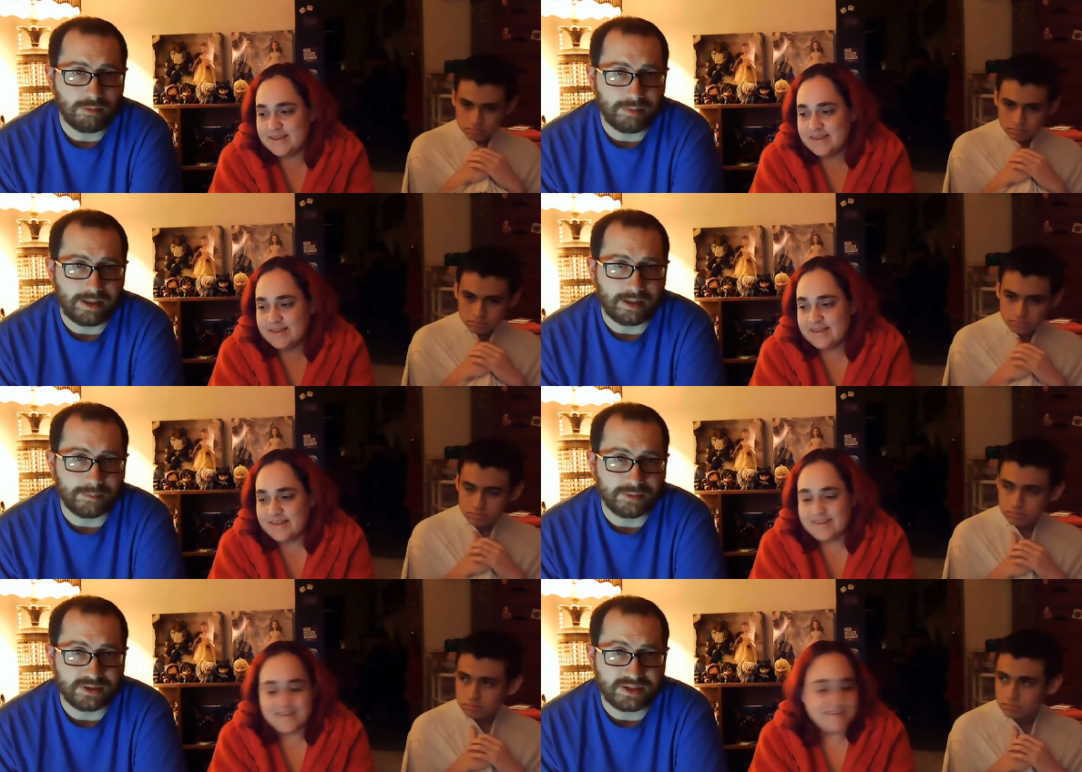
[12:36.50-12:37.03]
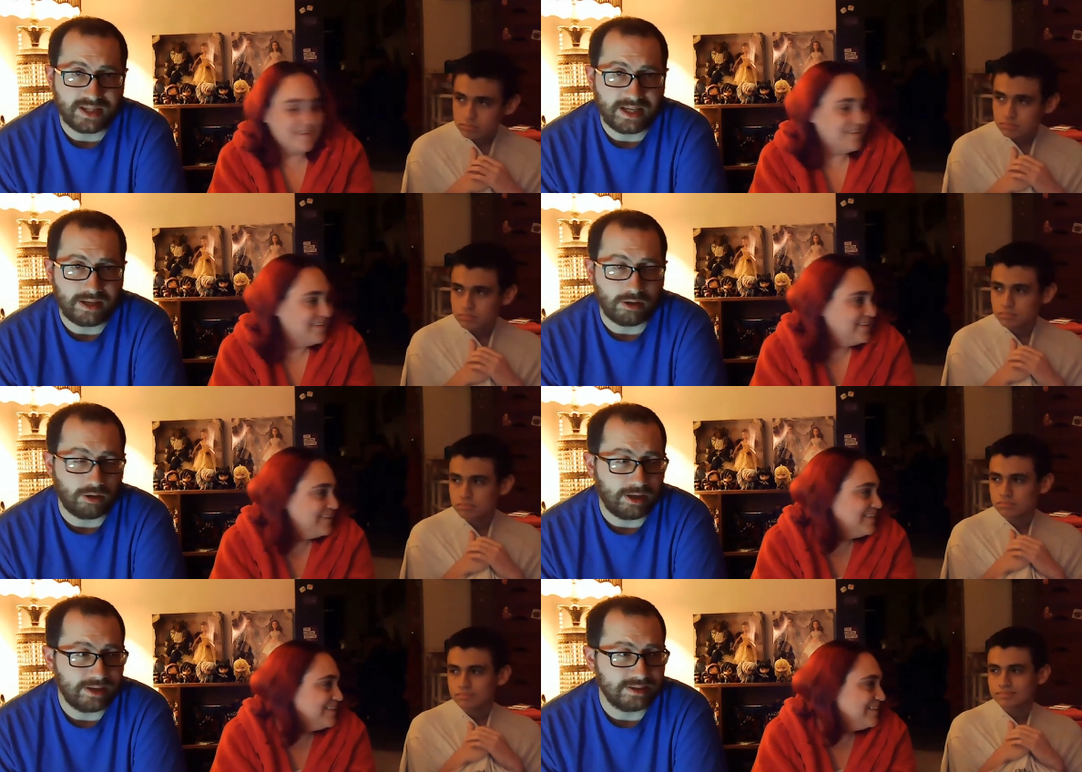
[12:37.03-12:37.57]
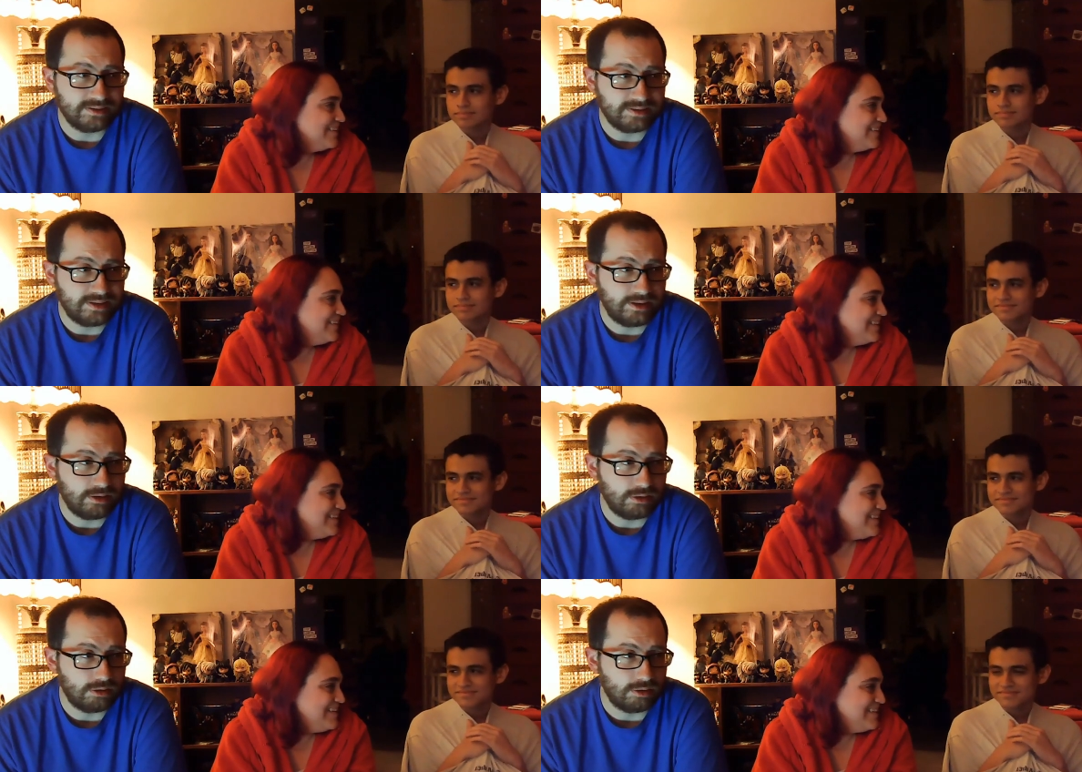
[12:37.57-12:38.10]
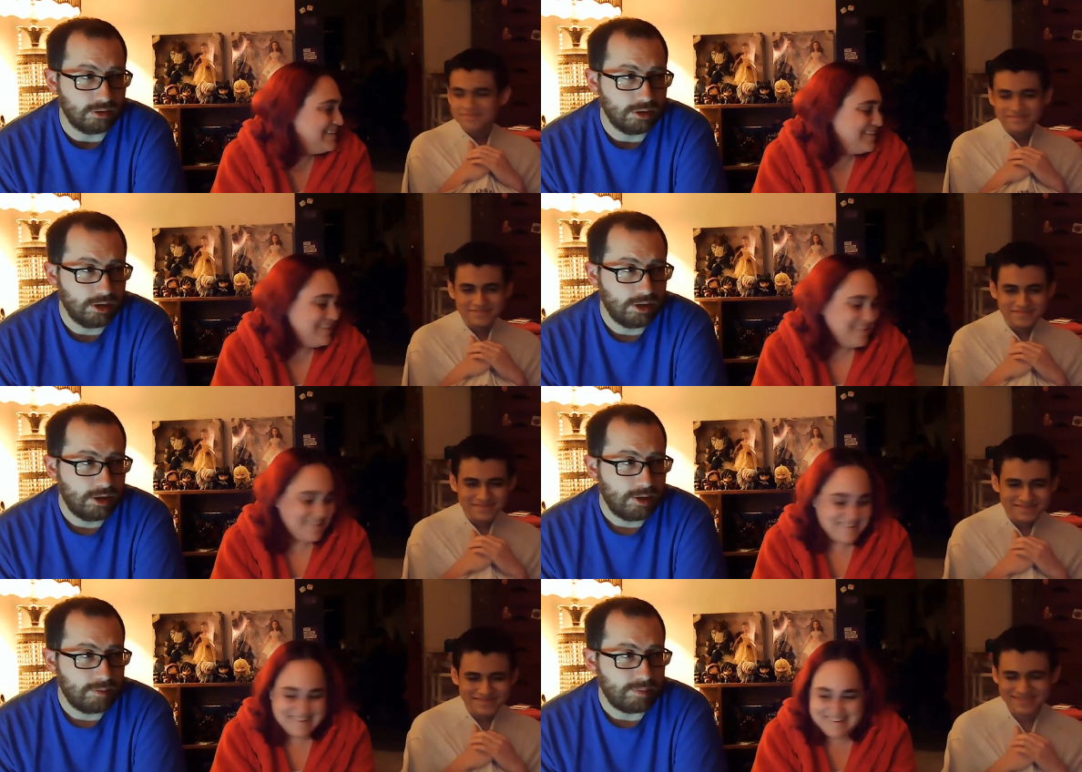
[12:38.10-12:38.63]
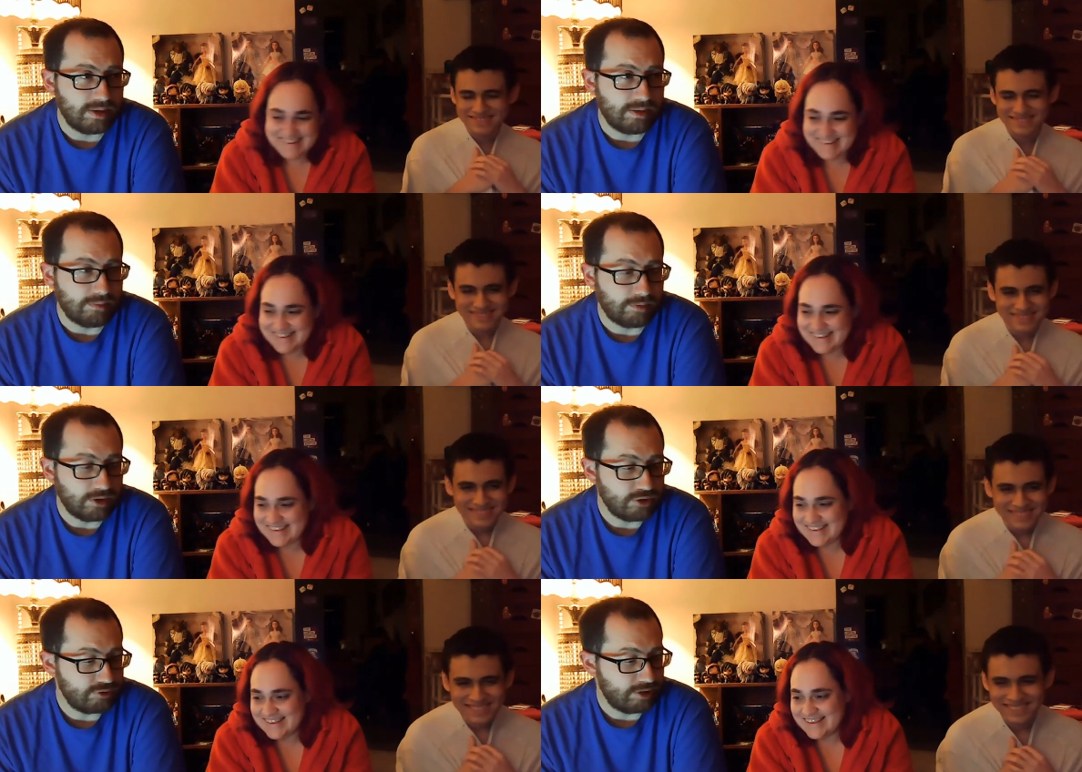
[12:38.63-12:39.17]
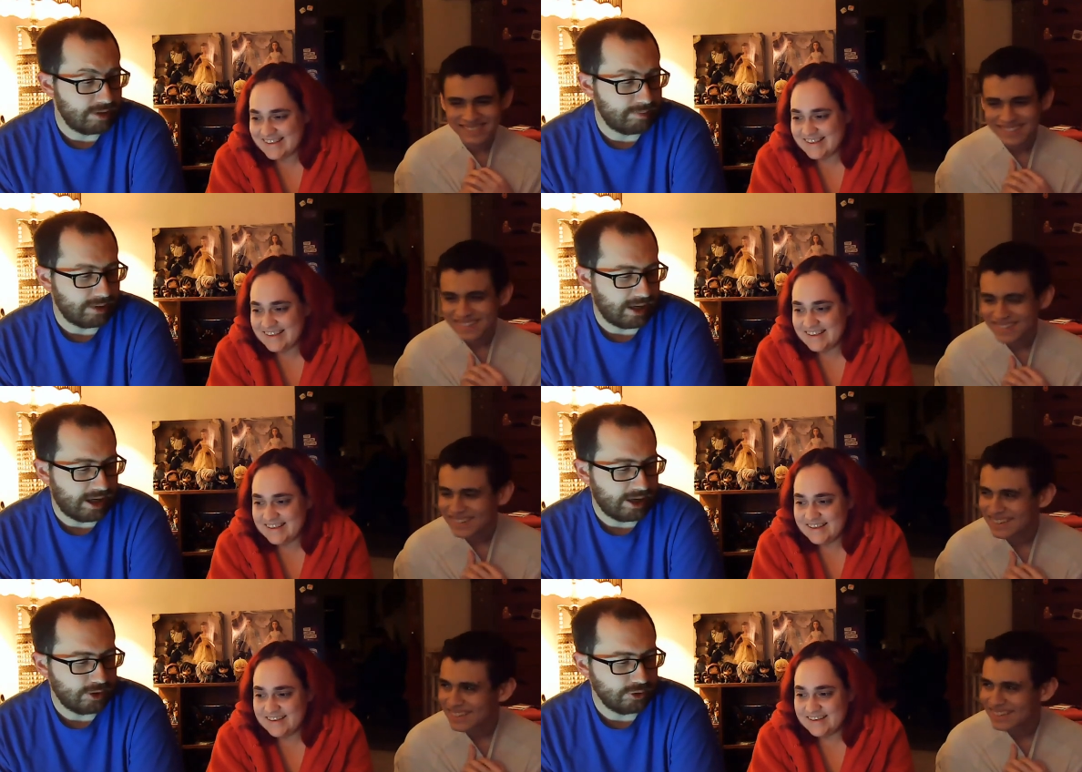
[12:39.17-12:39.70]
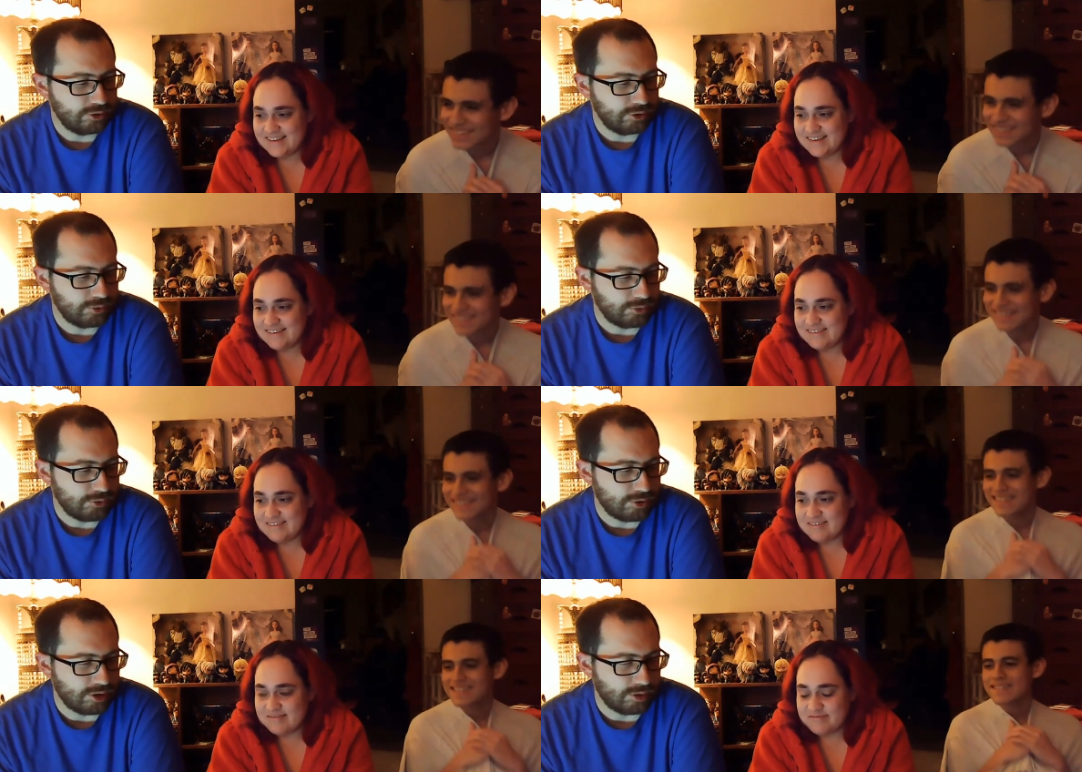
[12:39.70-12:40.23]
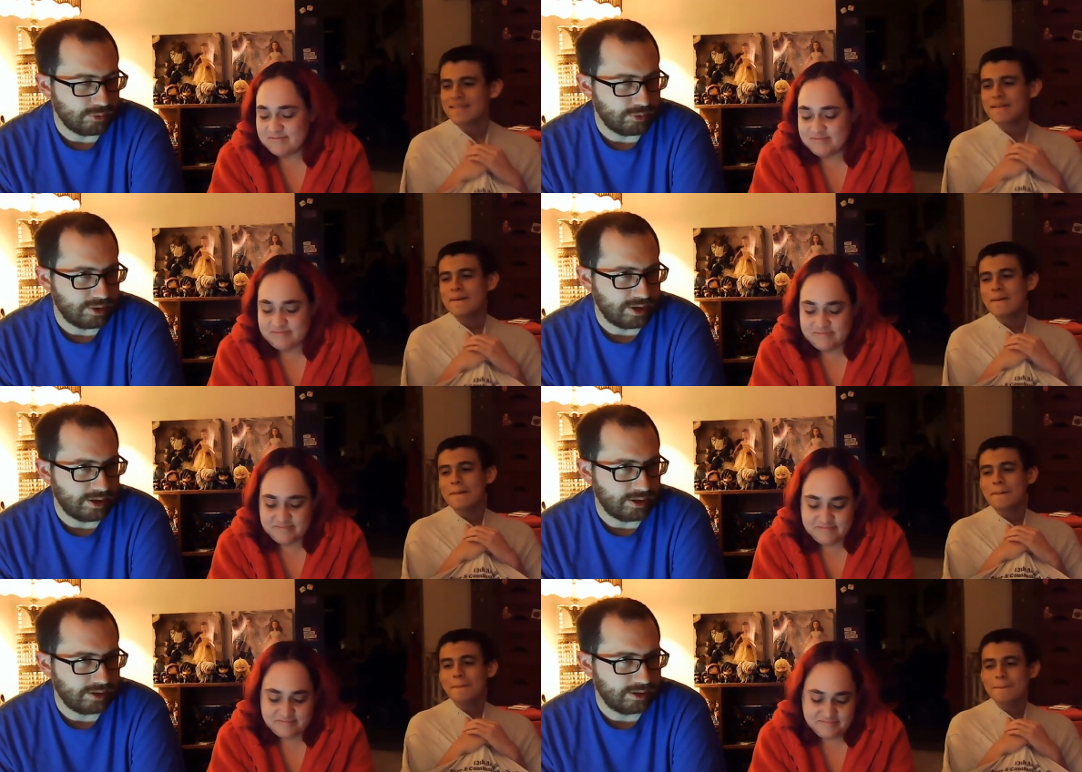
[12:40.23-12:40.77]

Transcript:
Speaker 1: upset, or I can see her being frustrated, but I also don't think